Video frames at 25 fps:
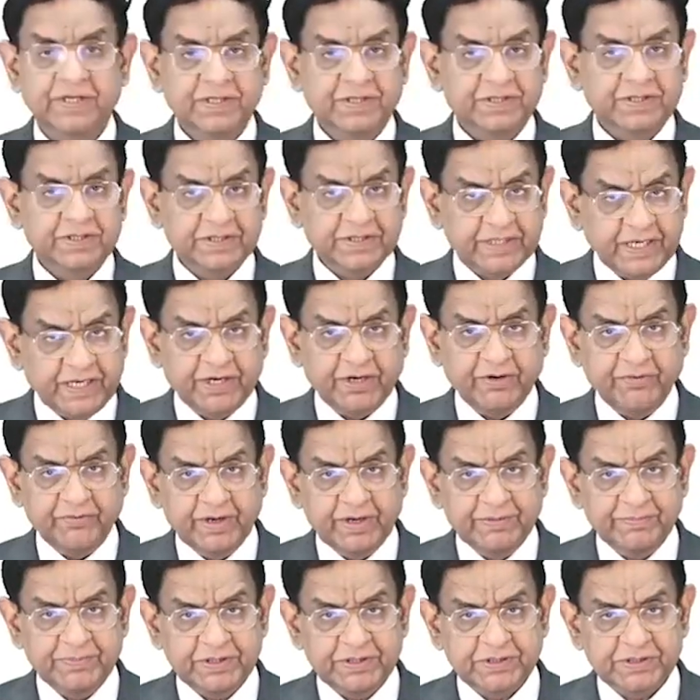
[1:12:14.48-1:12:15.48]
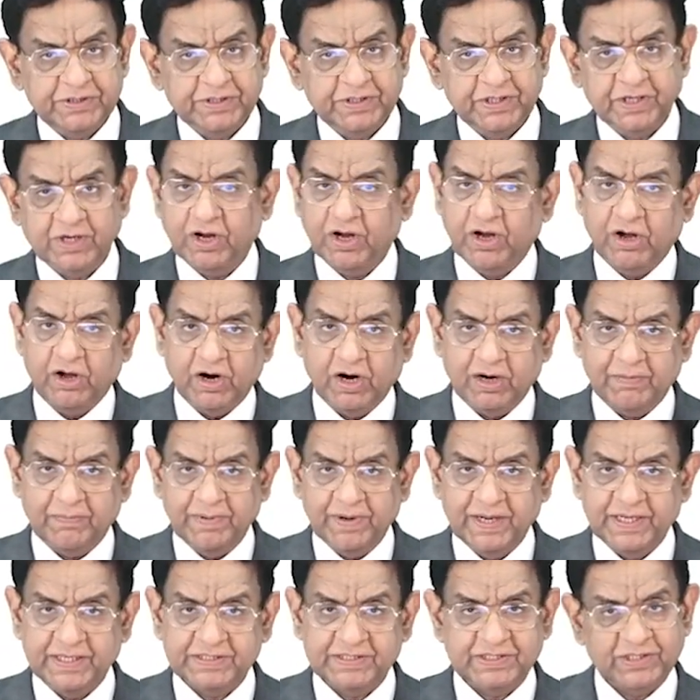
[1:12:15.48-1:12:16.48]
Thank you very much. God
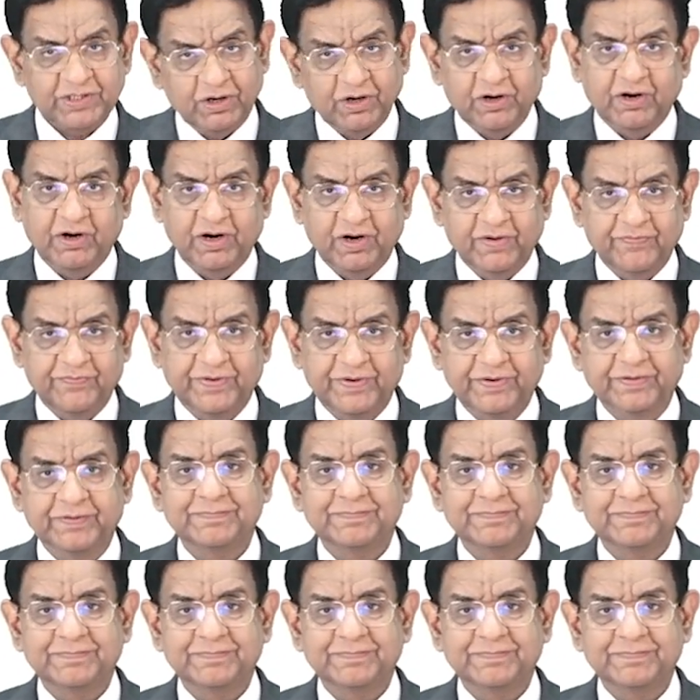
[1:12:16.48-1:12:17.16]
bless all of you.